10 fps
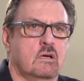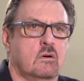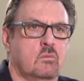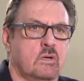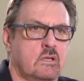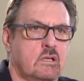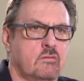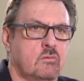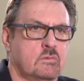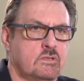our
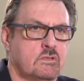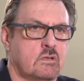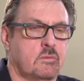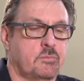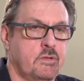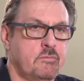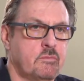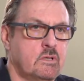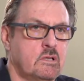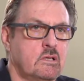111, which is our
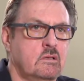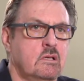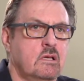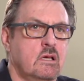premium line,